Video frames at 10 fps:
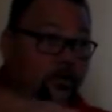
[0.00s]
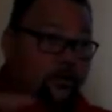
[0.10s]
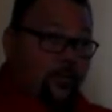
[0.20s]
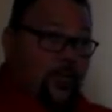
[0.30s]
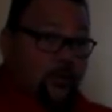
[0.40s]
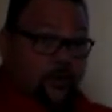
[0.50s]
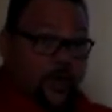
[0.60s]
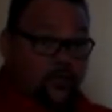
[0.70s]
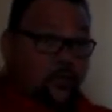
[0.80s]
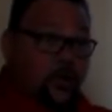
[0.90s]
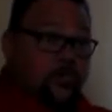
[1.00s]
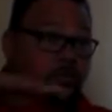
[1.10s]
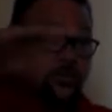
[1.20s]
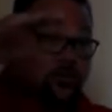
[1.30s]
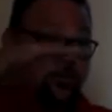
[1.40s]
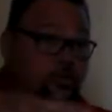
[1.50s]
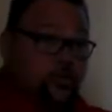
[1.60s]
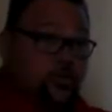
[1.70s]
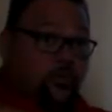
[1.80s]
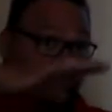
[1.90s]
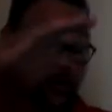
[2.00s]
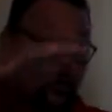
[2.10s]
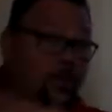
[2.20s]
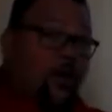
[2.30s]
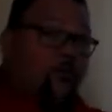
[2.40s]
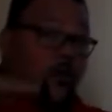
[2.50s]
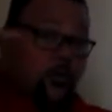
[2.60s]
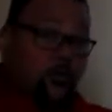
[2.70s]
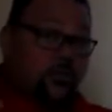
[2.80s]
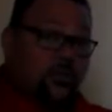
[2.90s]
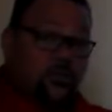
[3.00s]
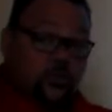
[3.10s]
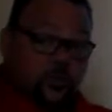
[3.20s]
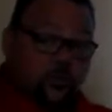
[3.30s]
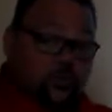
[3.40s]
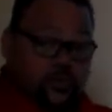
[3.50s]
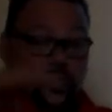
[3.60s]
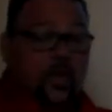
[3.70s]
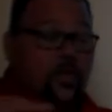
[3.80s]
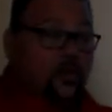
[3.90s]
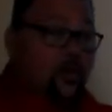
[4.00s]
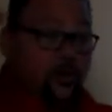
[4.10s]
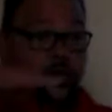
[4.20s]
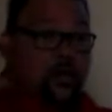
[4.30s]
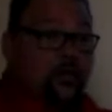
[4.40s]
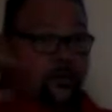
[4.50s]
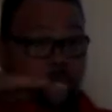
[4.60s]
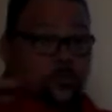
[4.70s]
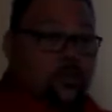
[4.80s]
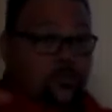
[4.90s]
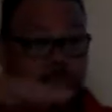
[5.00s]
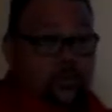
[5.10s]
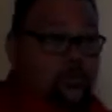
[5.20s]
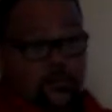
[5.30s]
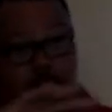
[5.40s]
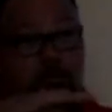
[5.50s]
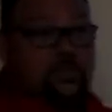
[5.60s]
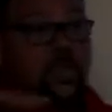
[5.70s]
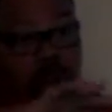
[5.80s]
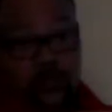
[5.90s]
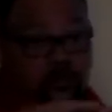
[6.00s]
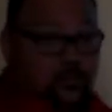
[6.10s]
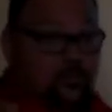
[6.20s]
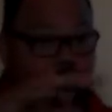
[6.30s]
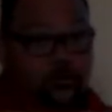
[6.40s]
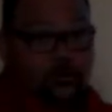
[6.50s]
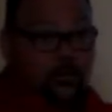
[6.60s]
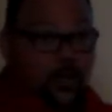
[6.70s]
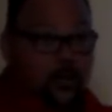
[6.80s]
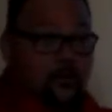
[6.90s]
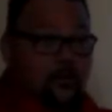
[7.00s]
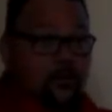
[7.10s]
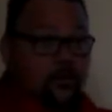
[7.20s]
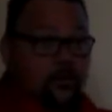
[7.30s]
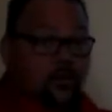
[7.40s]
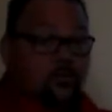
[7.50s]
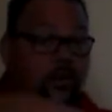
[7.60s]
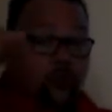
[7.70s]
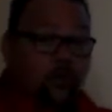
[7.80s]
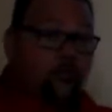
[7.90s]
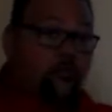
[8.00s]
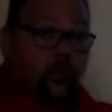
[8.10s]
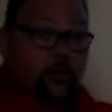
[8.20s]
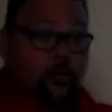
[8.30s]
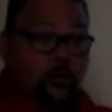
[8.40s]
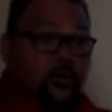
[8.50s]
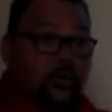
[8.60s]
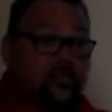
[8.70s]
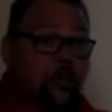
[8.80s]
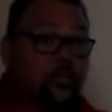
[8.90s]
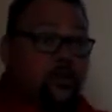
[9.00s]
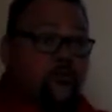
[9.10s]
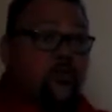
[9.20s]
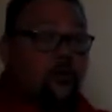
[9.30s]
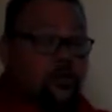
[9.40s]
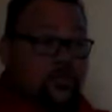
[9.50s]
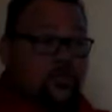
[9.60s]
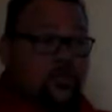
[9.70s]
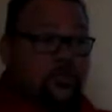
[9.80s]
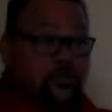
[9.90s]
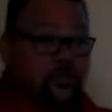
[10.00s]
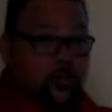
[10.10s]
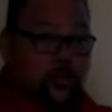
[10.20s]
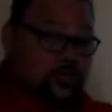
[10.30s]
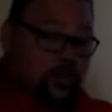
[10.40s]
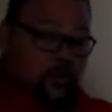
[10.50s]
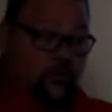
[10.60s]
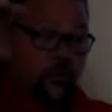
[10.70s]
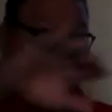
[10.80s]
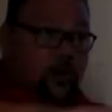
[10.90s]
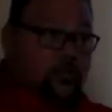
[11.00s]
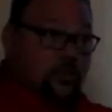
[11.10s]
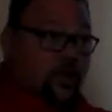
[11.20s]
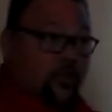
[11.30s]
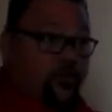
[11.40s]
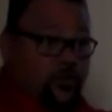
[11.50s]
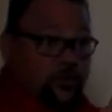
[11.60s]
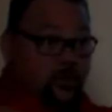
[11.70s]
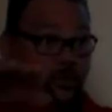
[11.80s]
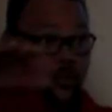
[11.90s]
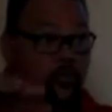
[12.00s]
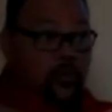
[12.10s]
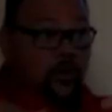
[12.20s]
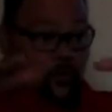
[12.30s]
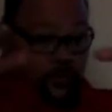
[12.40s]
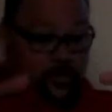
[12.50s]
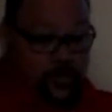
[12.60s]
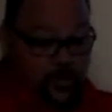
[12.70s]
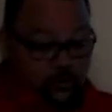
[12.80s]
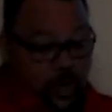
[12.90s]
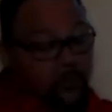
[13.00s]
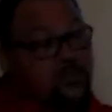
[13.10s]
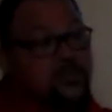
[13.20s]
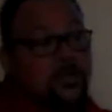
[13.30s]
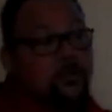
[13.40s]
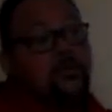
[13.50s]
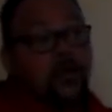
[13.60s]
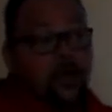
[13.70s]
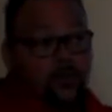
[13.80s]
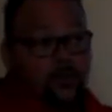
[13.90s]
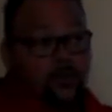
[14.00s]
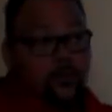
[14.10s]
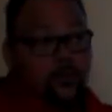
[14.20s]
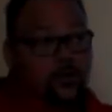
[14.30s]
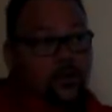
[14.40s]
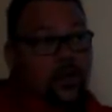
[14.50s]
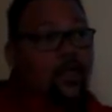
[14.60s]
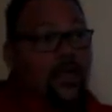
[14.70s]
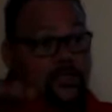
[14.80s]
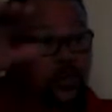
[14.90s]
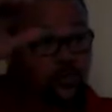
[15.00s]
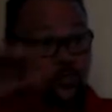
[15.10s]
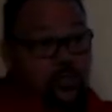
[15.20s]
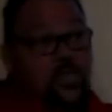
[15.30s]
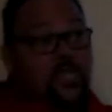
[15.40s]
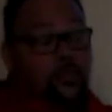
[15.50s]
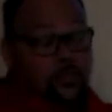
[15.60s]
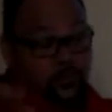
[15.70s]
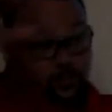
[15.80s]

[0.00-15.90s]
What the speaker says: you have to equalize the pressure between the two pools, or the amount of water within the two pools, in order to get them to siphon. Okay? If you have one full pool that's overly full, what's it going to do? Suck from one into the other until they're both equal, and then they drop at the same time. And that's how you keep